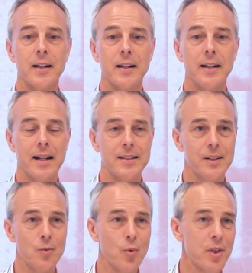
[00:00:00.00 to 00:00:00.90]

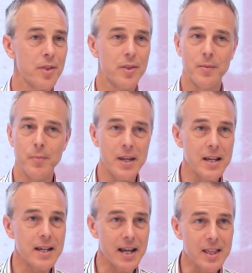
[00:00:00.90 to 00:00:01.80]
connecting with
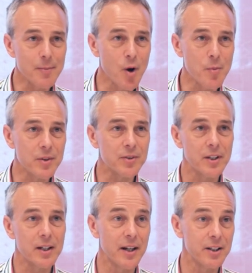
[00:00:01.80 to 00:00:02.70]
being in the moment
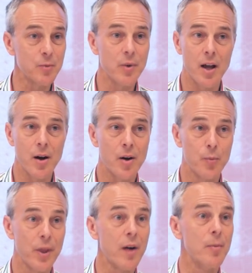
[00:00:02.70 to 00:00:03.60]
and connecting with
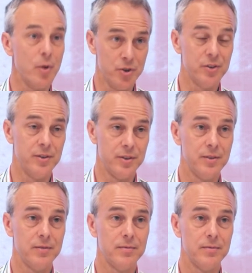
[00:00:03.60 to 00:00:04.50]
our
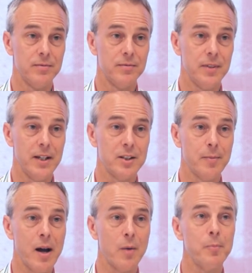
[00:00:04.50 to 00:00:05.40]
emotions. It's
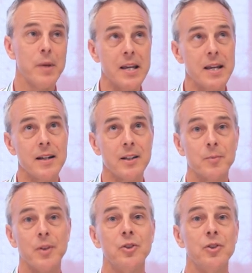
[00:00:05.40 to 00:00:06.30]
about being as
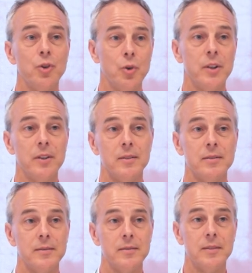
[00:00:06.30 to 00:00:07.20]
much as doing
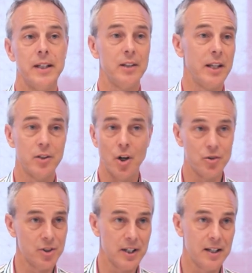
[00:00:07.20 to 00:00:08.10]
in
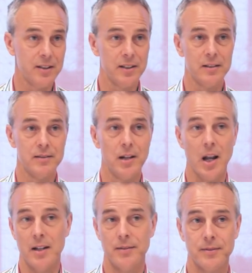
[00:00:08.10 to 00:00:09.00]
coaching and in
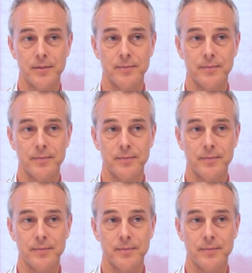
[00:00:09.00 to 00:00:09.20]
life.